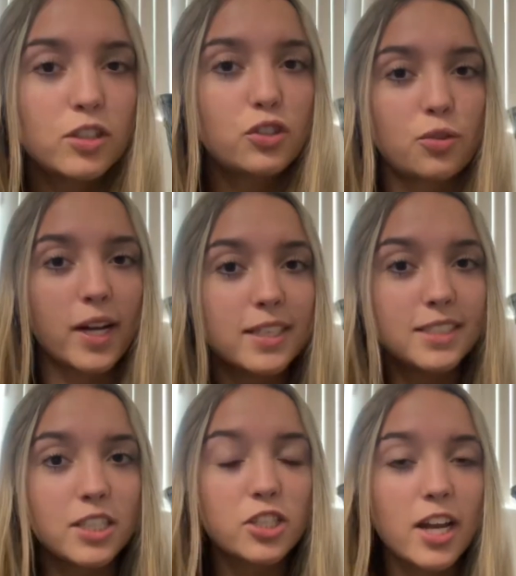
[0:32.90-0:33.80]

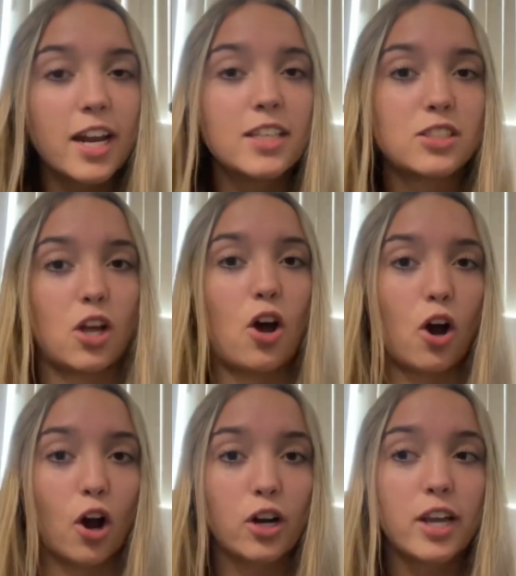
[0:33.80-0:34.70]
Transition is the
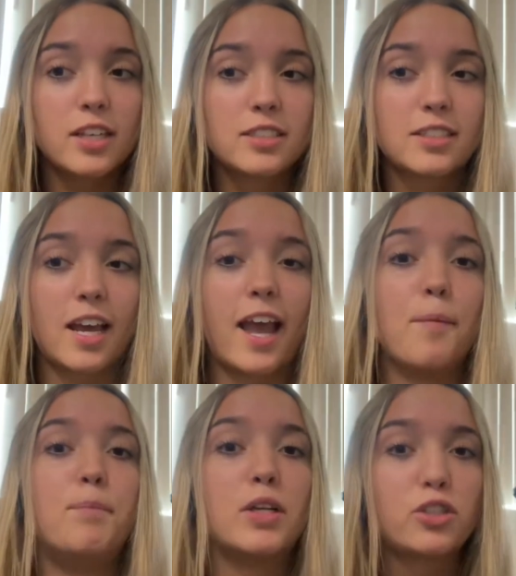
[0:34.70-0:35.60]
hardest
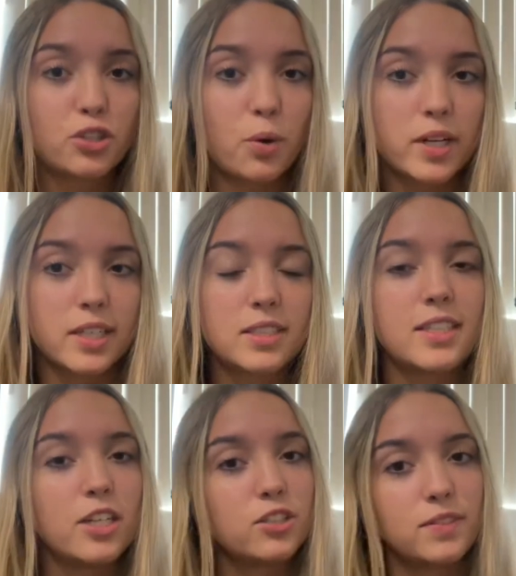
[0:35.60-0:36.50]
but shortest
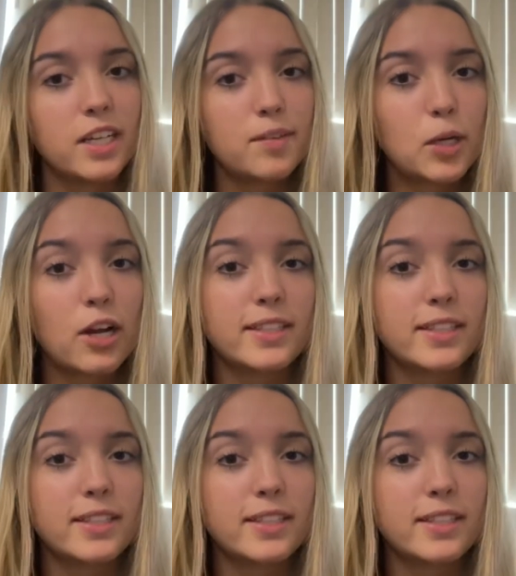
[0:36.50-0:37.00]
stage of labor.